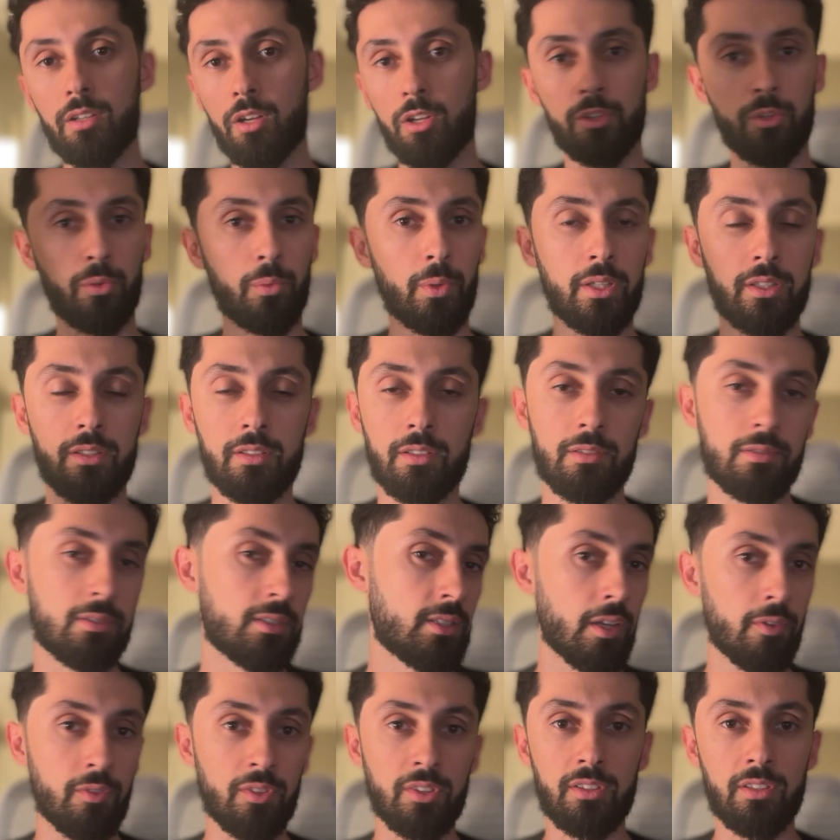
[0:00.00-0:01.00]
all the way to
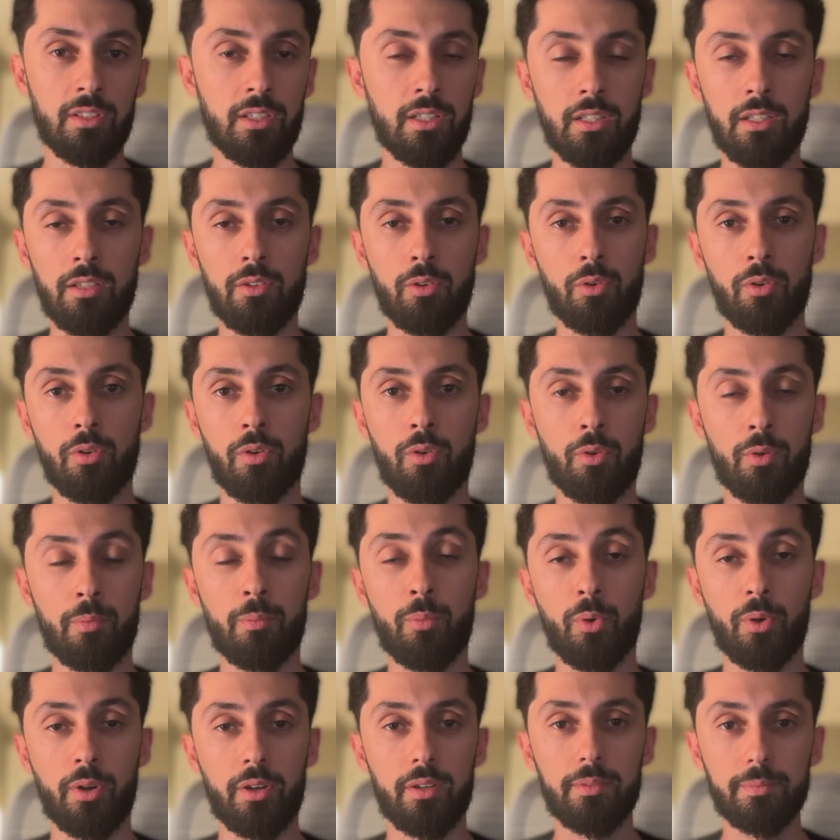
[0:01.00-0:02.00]
17 or
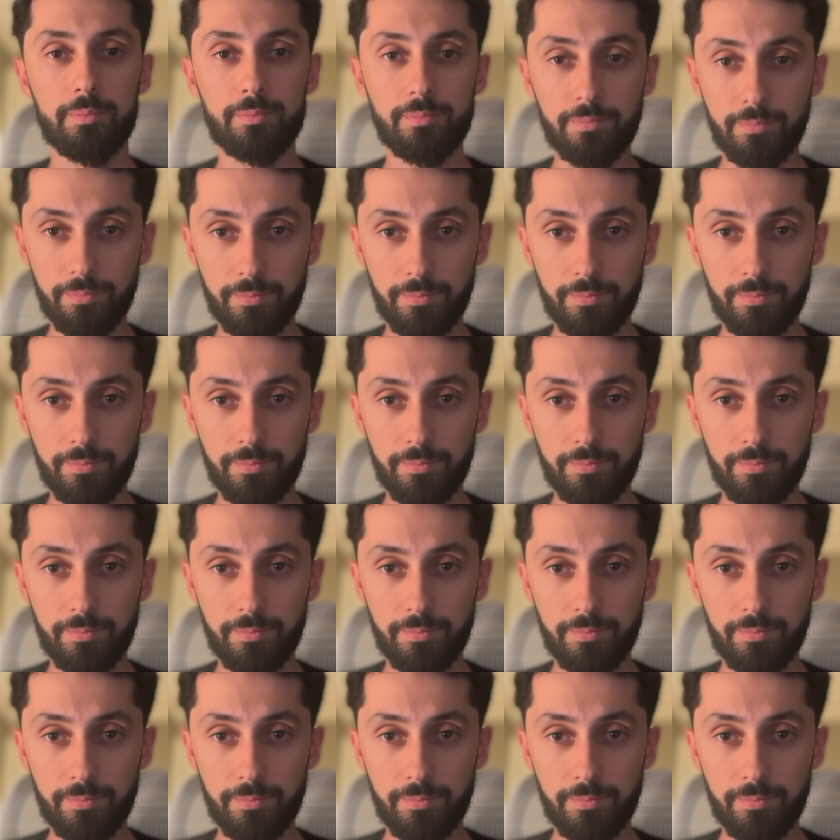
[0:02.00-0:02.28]
more.